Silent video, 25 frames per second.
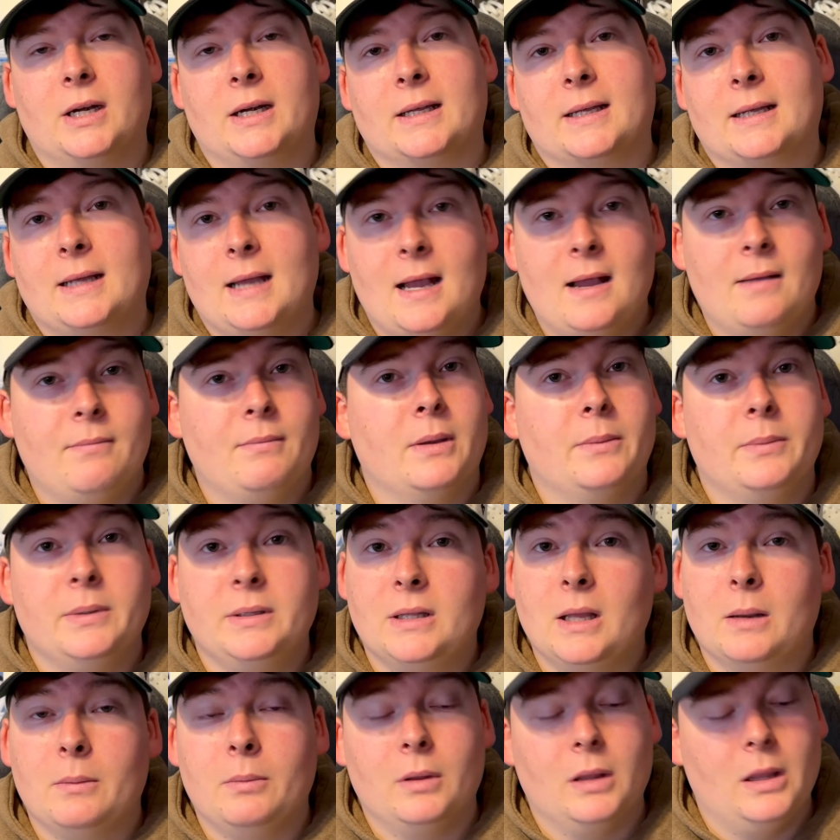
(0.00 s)
cop, maybe
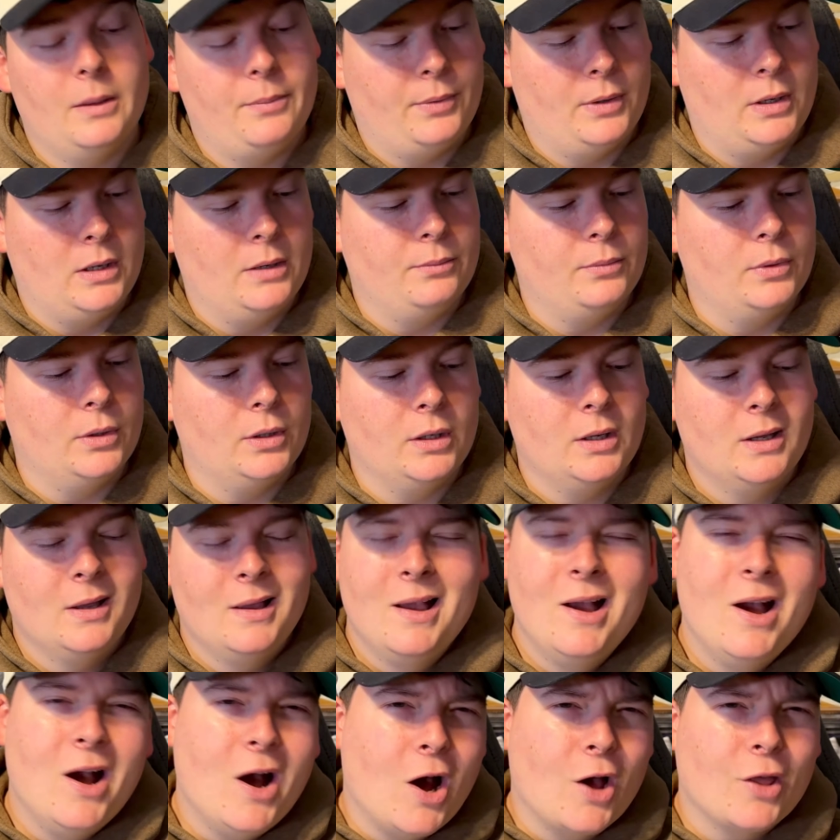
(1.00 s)
double up on. But
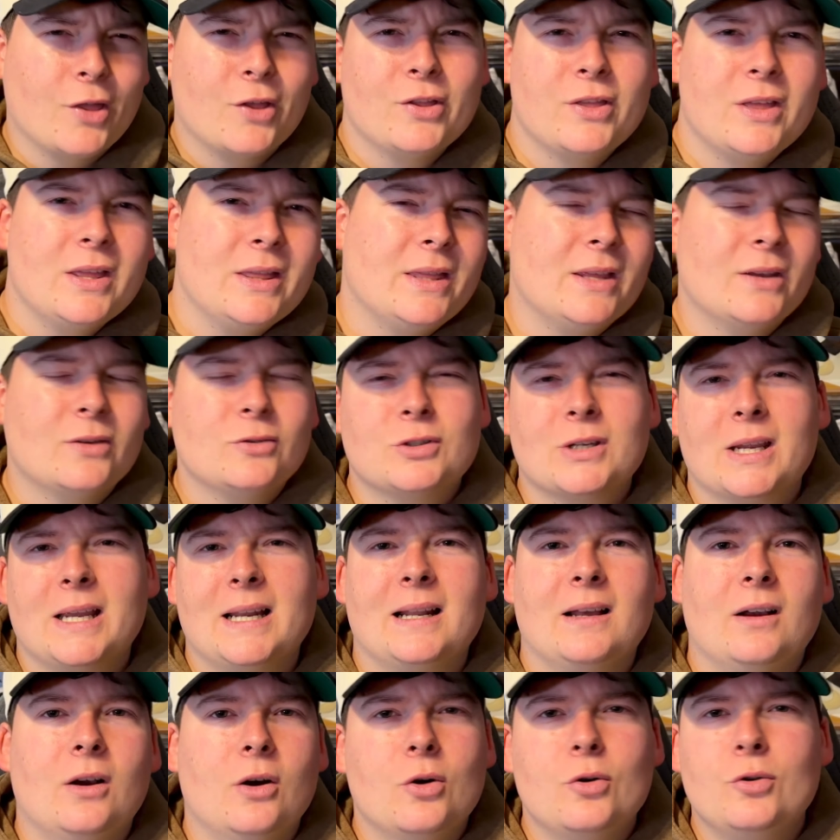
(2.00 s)
other than those
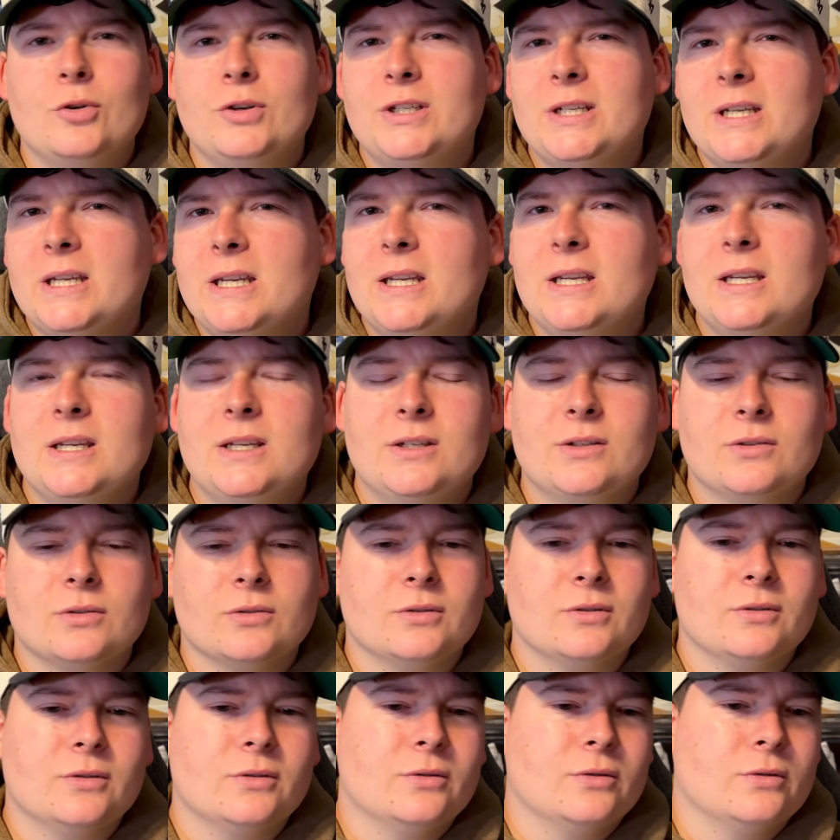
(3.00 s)
kind of OGs
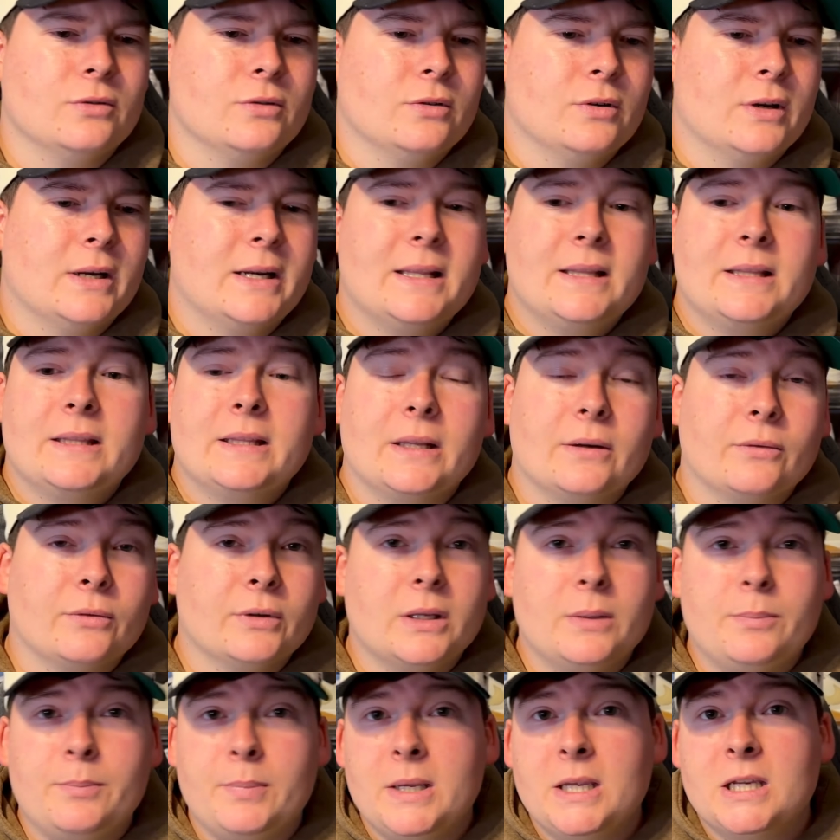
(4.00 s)
or anything that
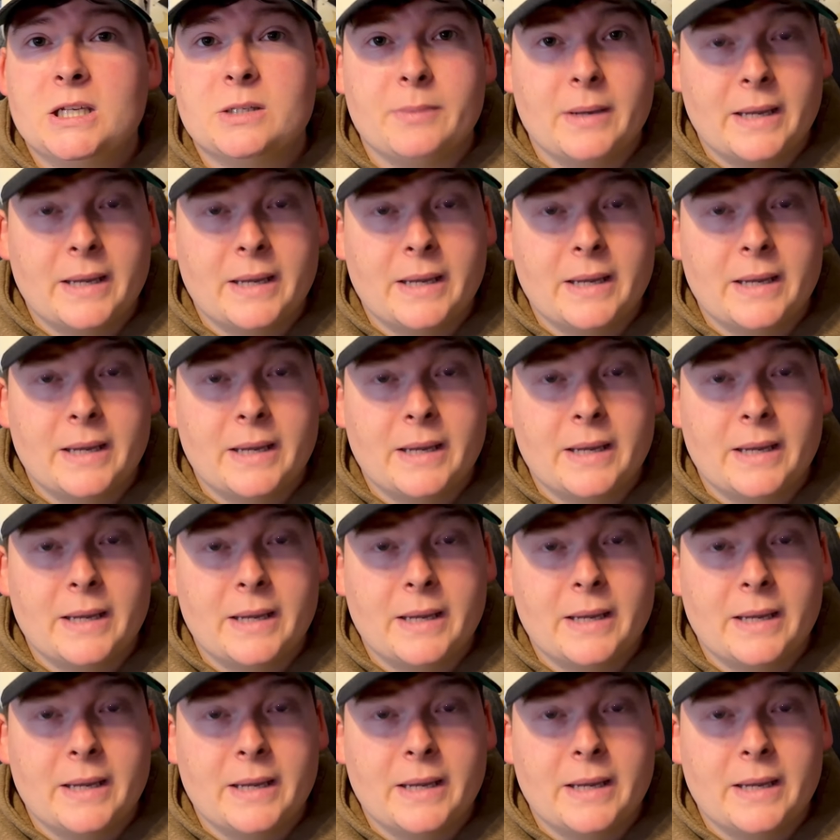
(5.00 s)
really piques my